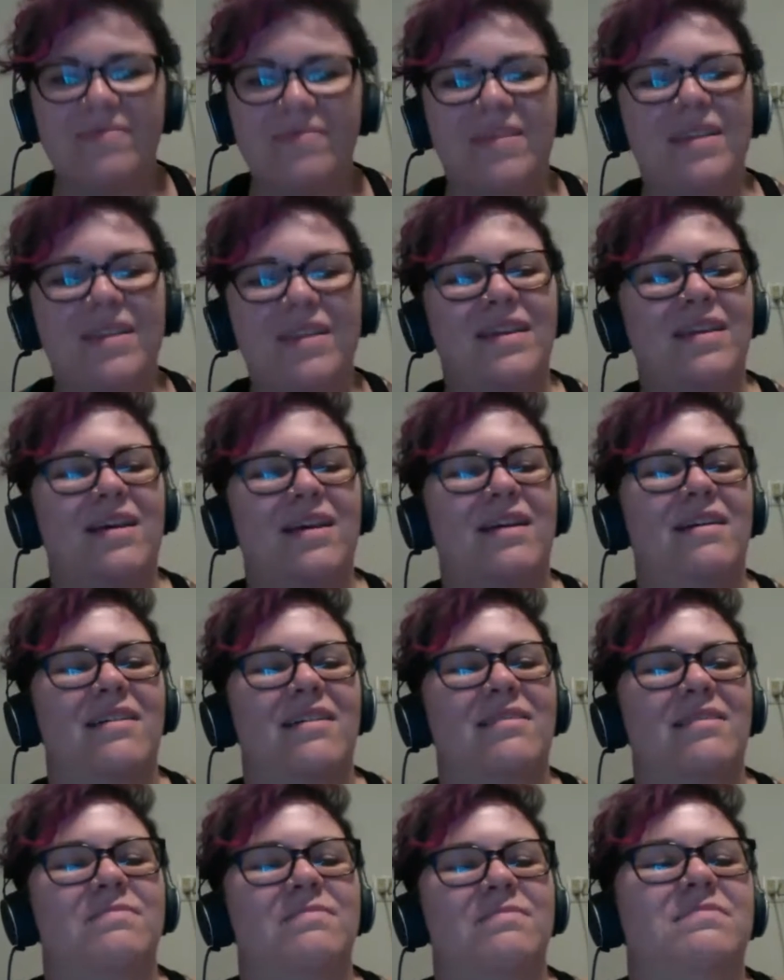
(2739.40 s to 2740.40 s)

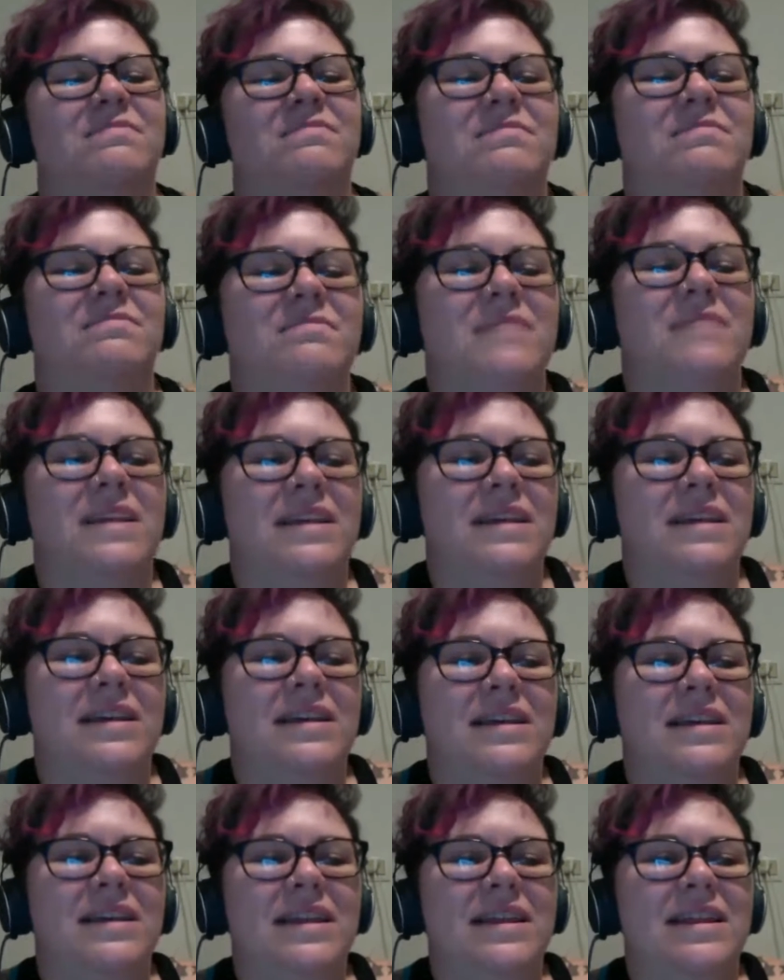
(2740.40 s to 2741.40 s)

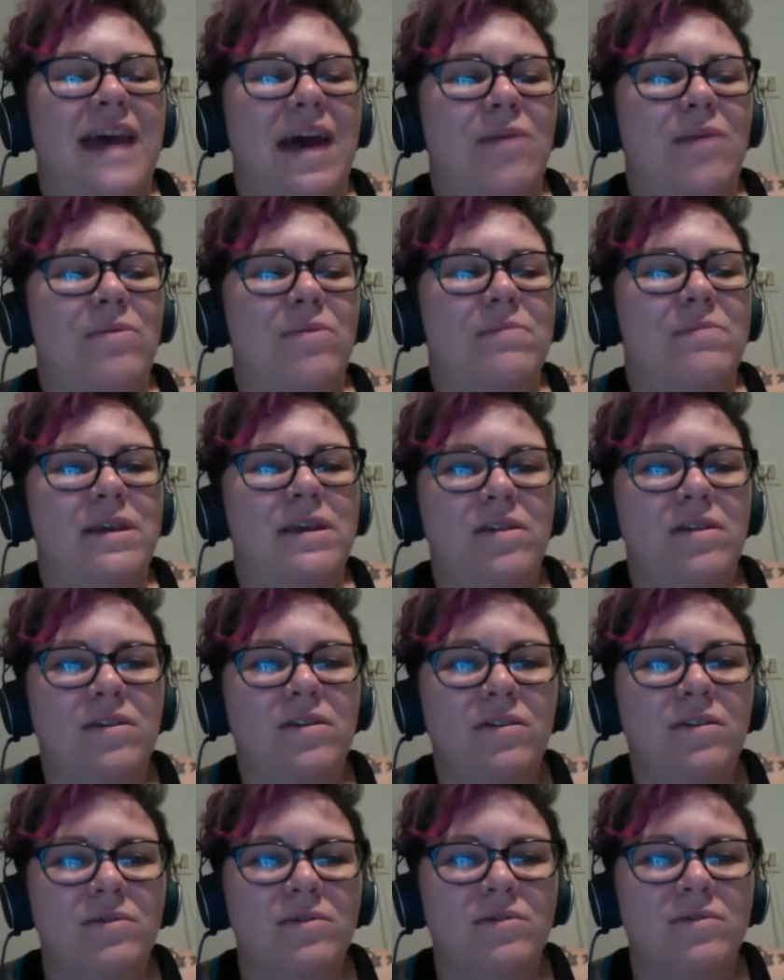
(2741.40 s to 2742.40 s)
that would be
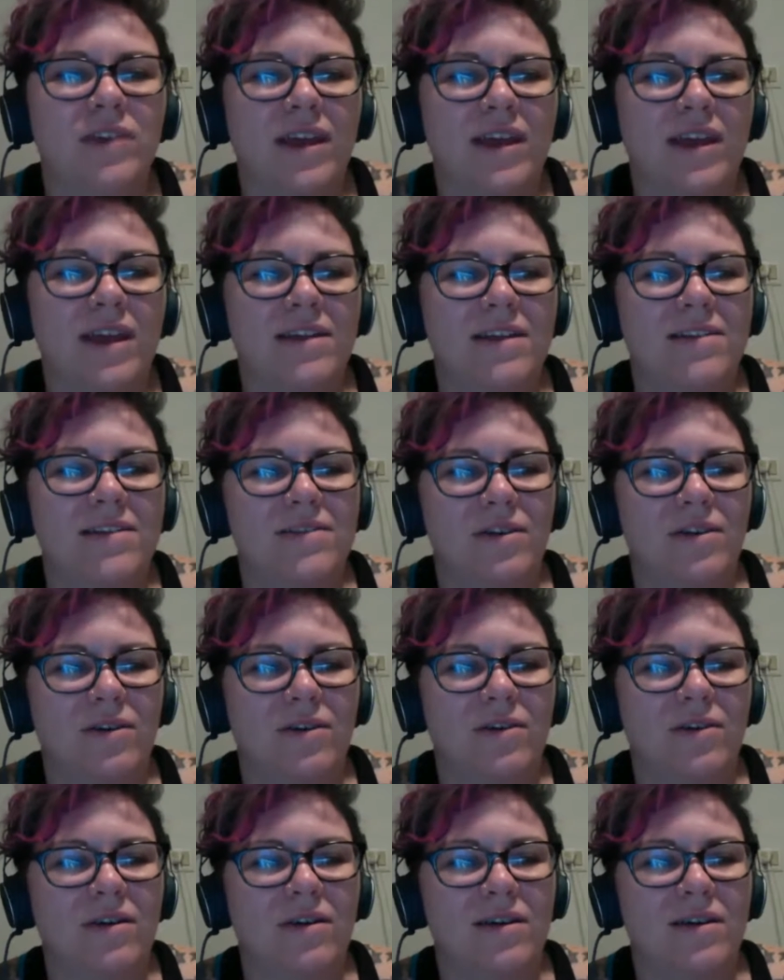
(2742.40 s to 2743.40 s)
huge. And
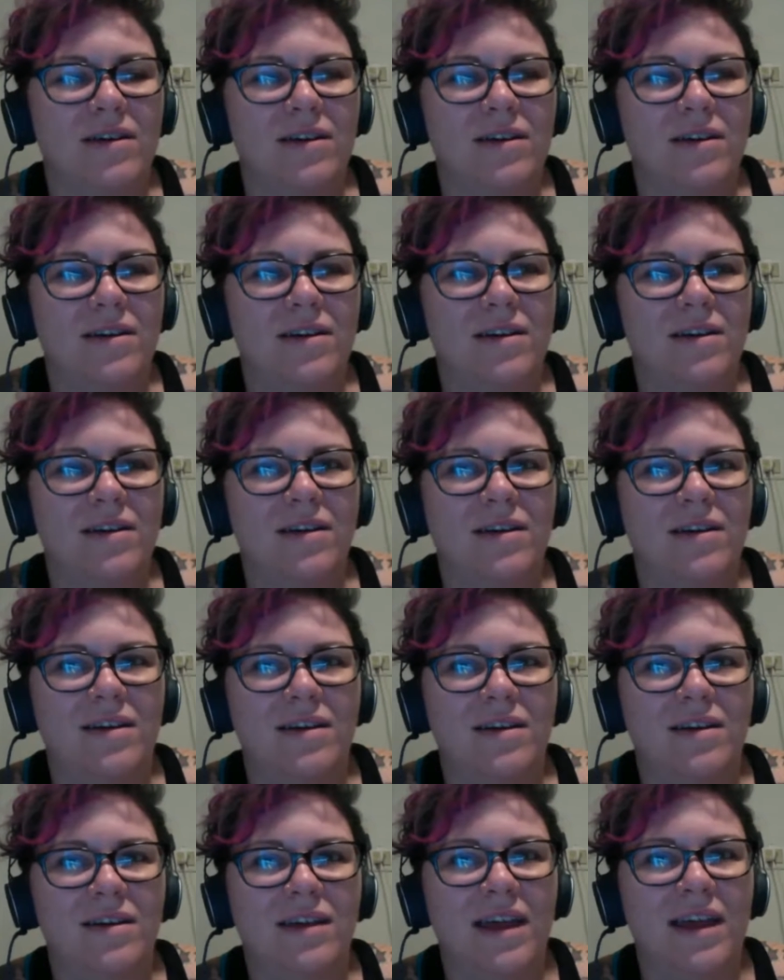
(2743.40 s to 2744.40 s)
so,
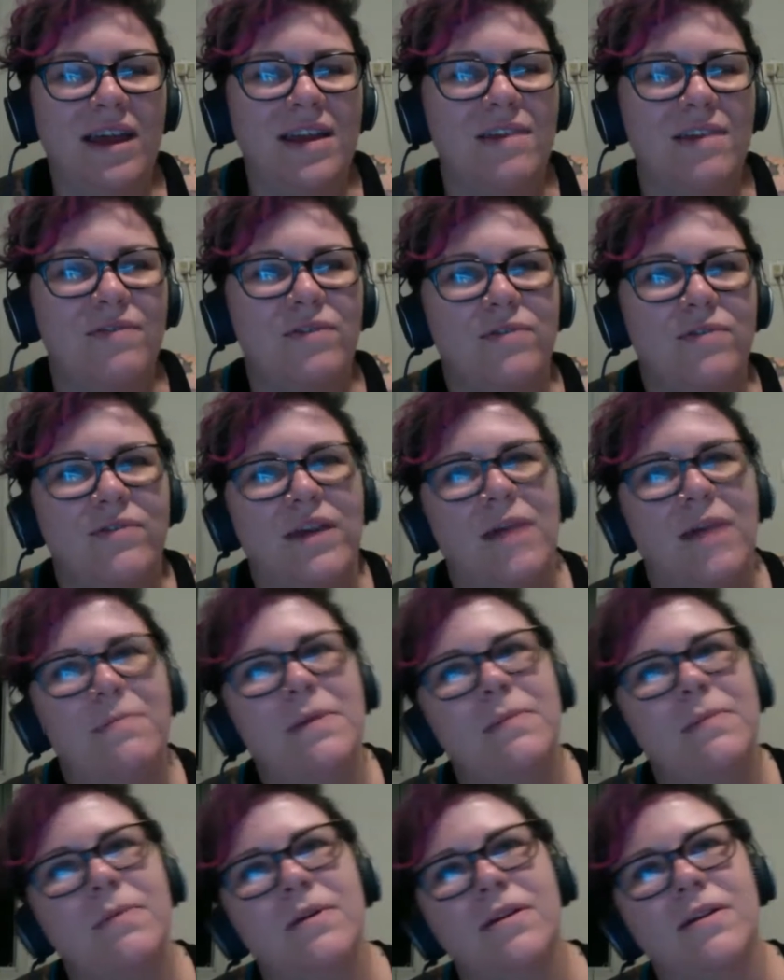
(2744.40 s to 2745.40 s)
again, if you've got
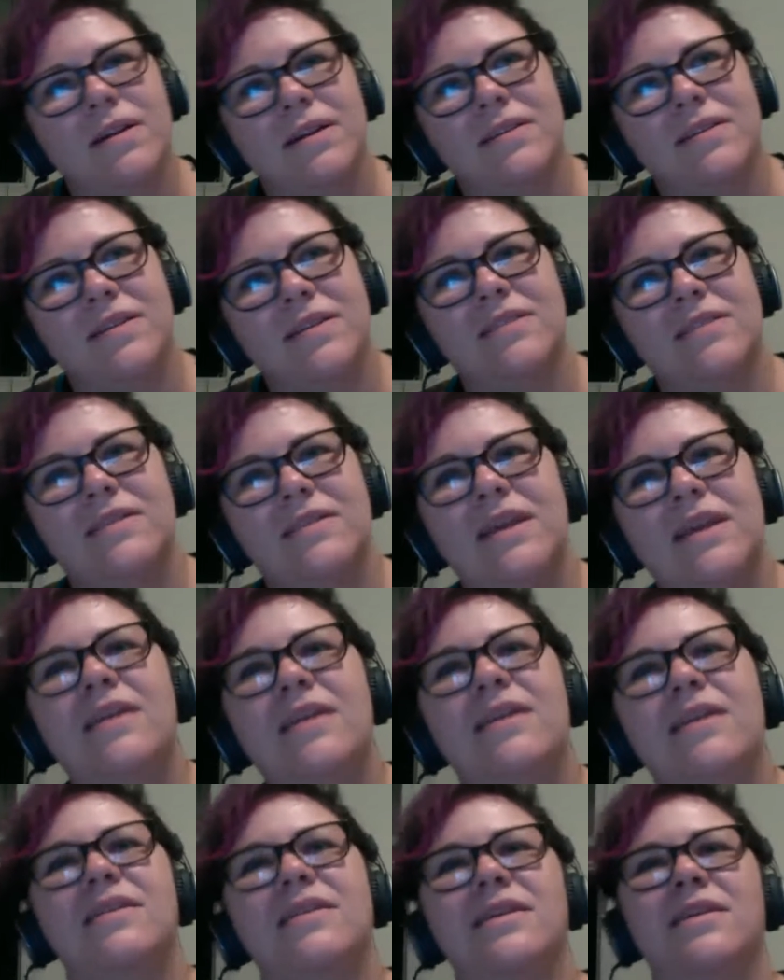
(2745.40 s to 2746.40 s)
people collecting
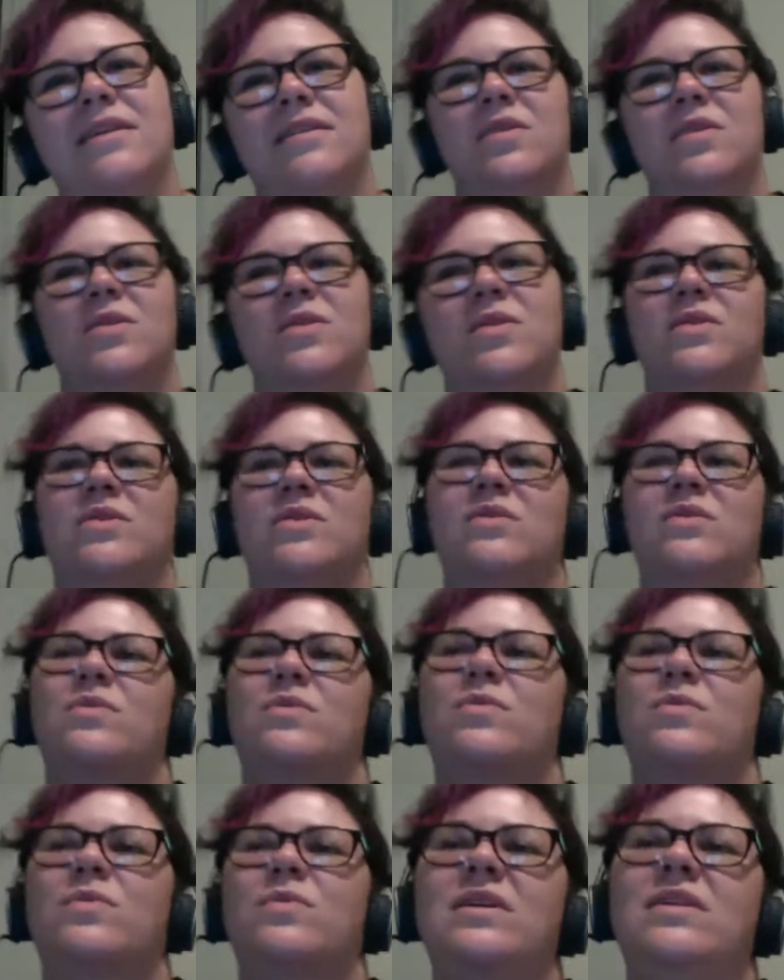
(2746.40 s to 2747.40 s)
data,
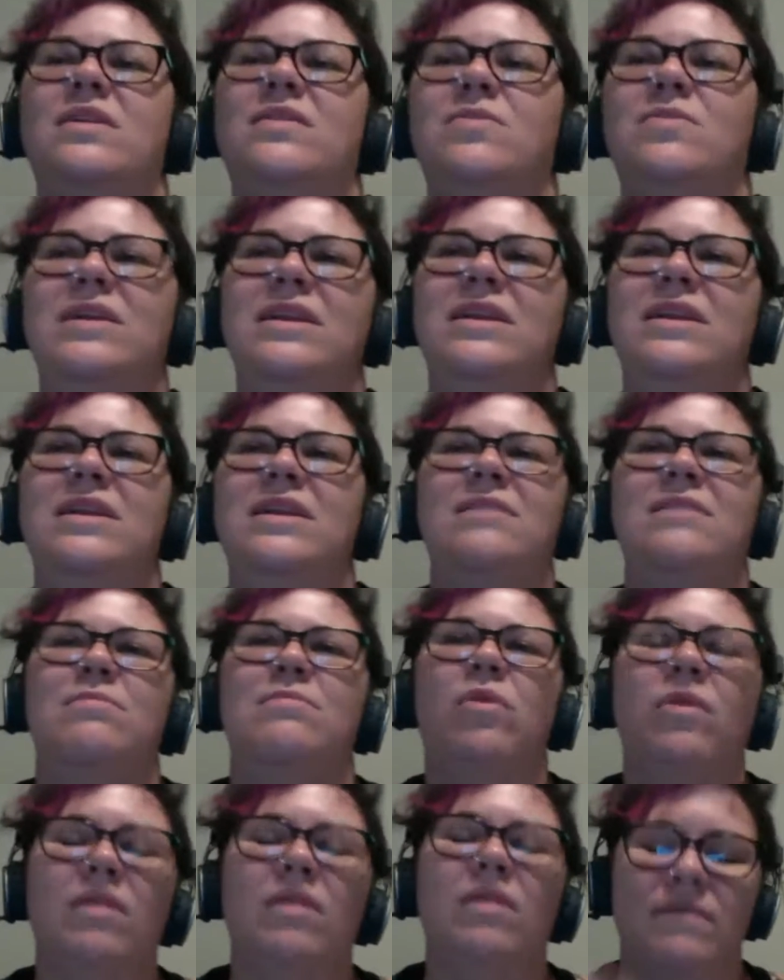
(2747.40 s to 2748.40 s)
we need
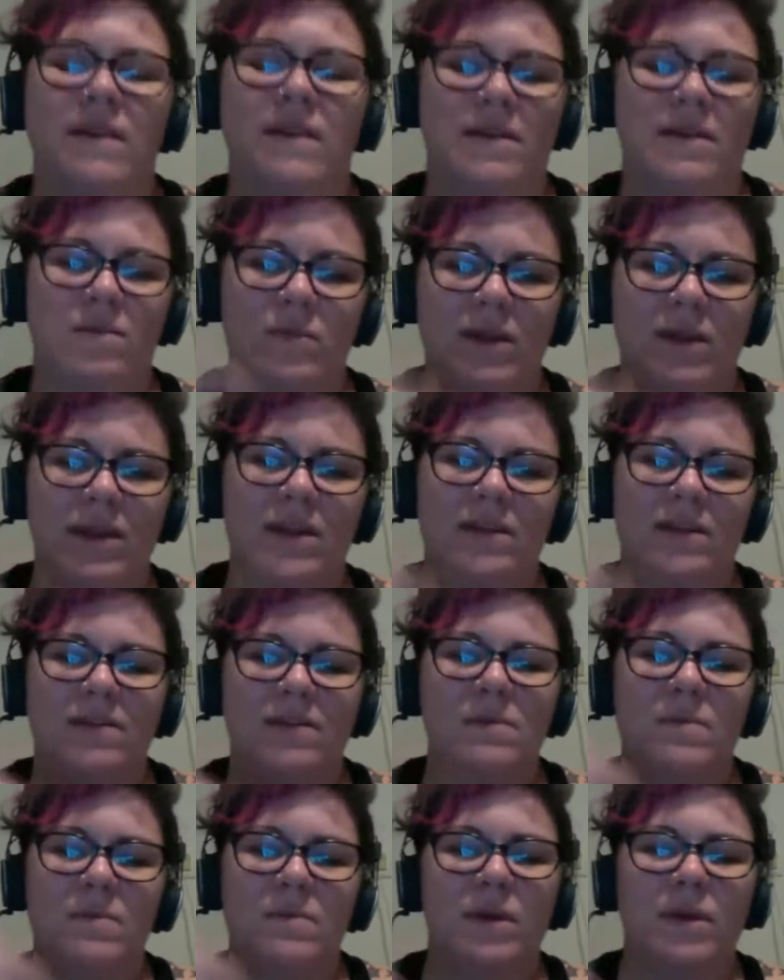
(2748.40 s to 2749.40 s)
more of them. We need to be
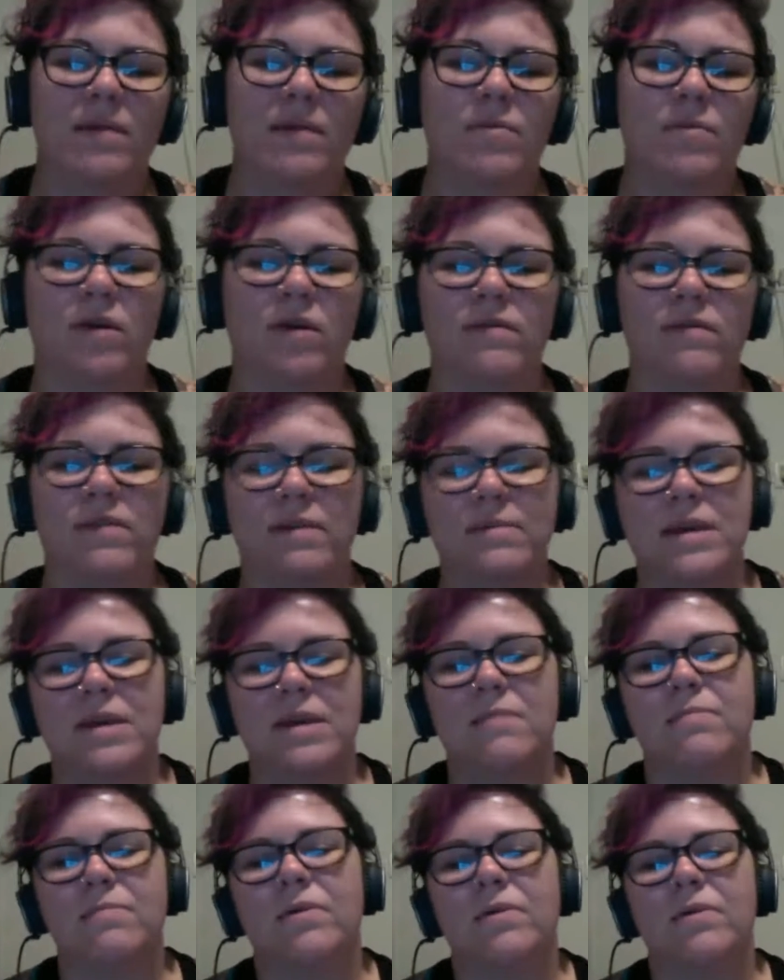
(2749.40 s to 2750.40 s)
bringing more of them in.
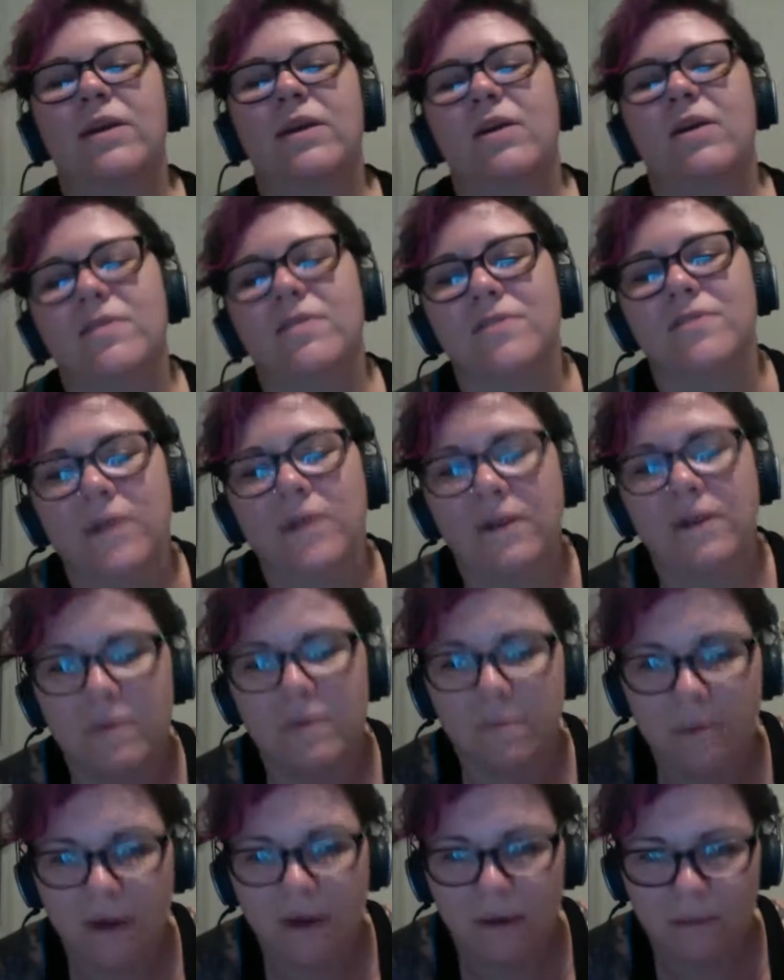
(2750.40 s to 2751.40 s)
But we also have the
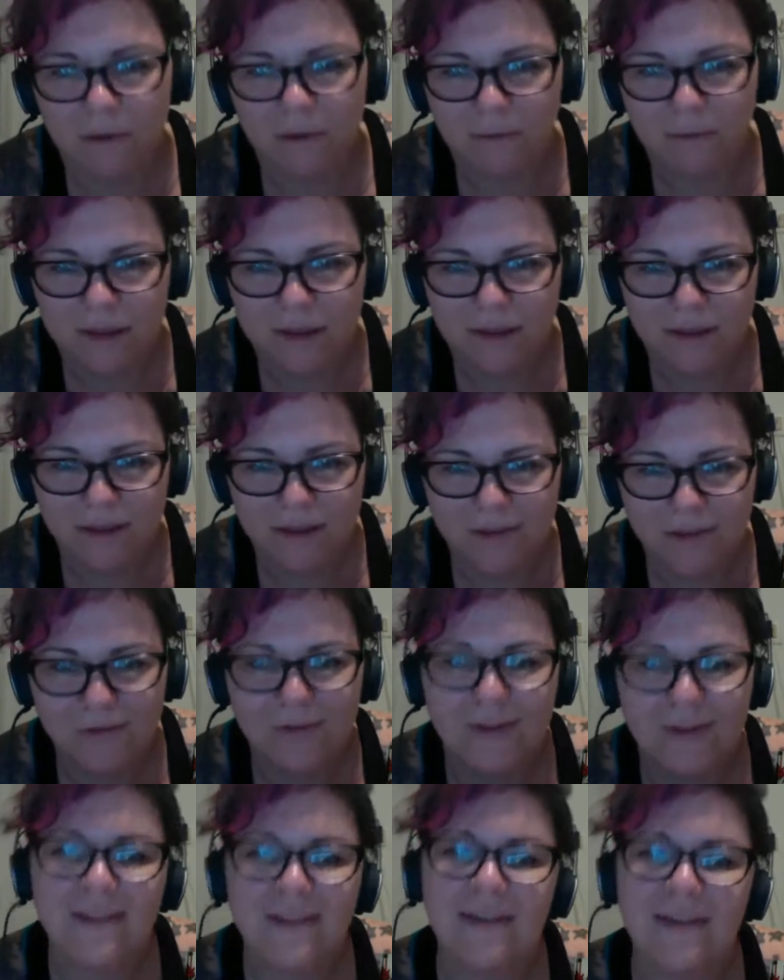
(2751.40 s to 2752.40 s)
problem in this
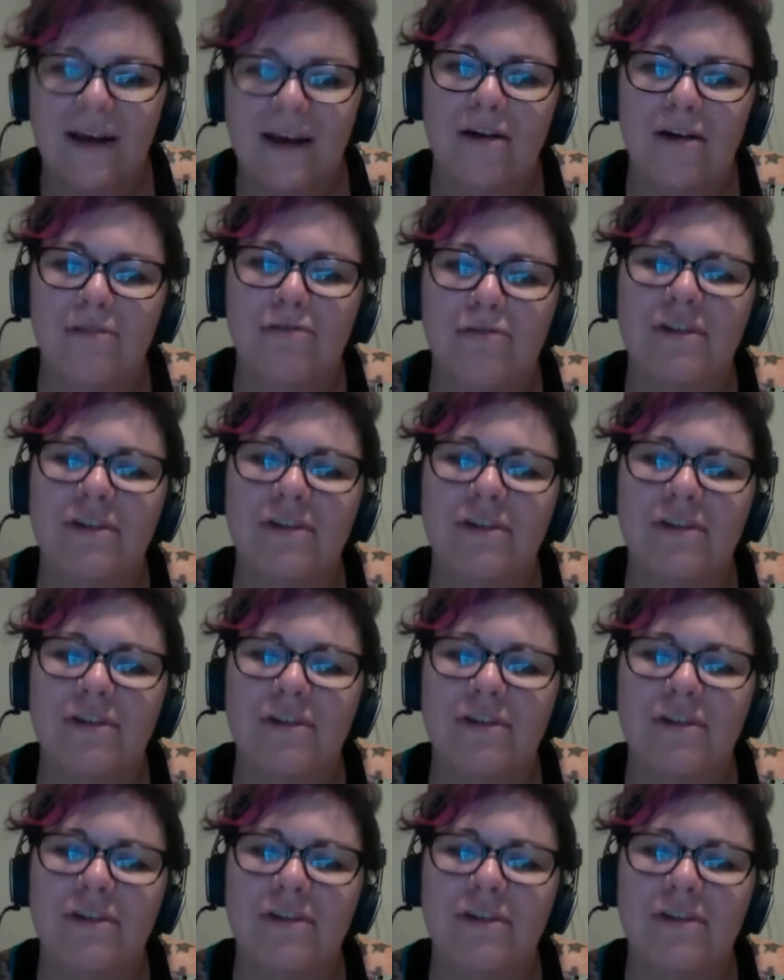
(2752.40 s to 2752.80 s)
field of